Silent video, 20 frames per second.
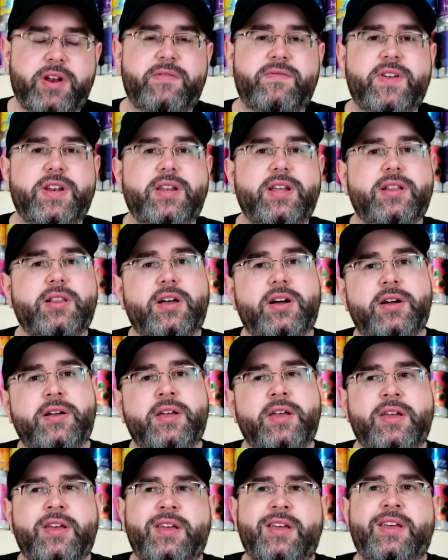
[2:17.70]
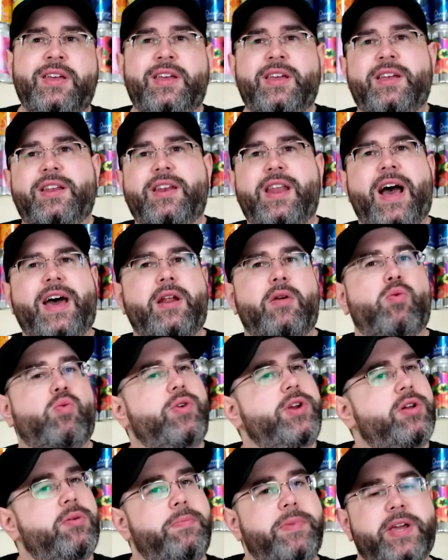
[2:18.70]
of vanilla, not a
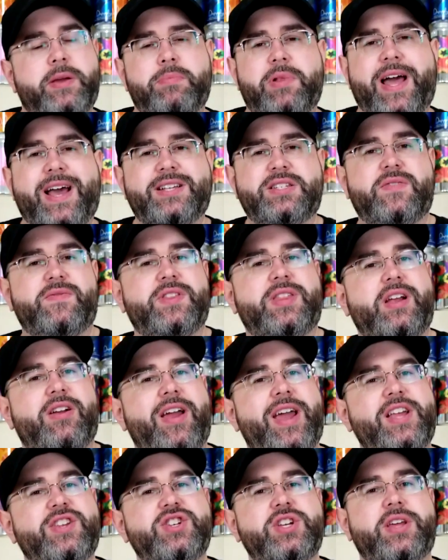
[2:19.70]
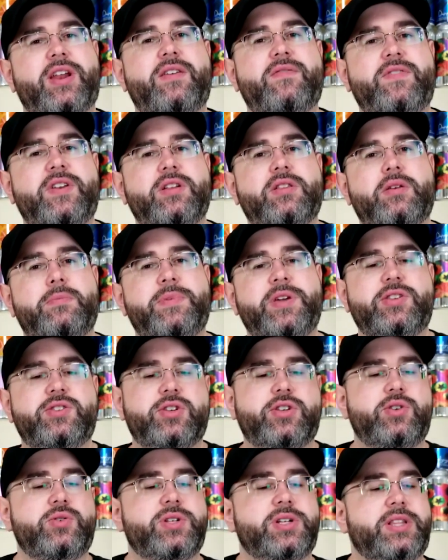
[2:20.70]
real big blast of it. They're aging it on vanilla beans.
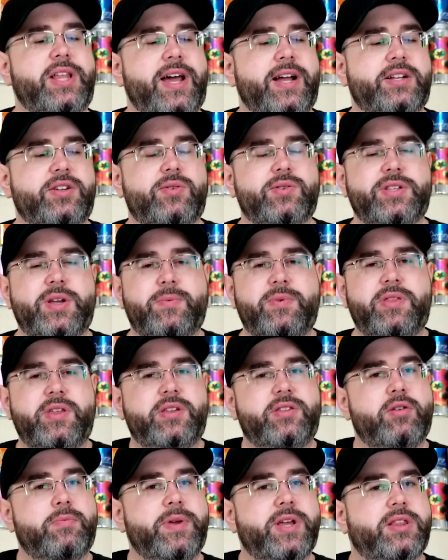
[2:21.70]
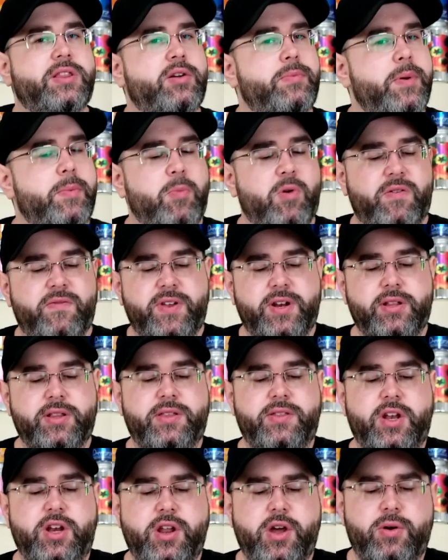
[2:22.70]
They're using lactose. I would think there'd be a little bit more vanilla
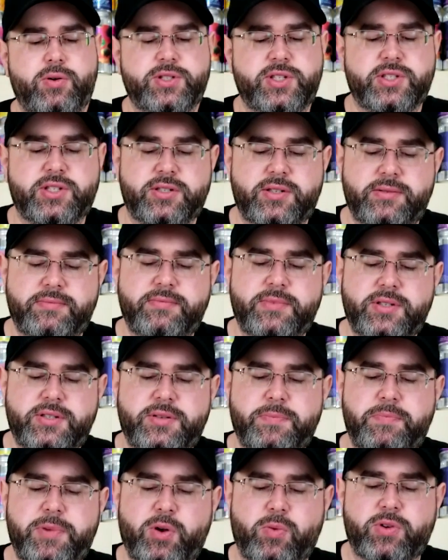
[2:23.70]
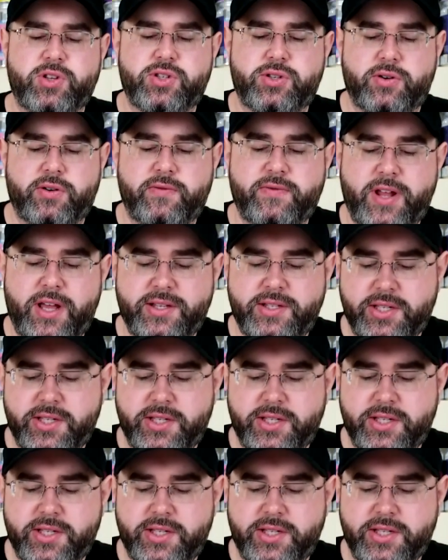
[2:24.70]
in the nose. It's a bit reserved, I'd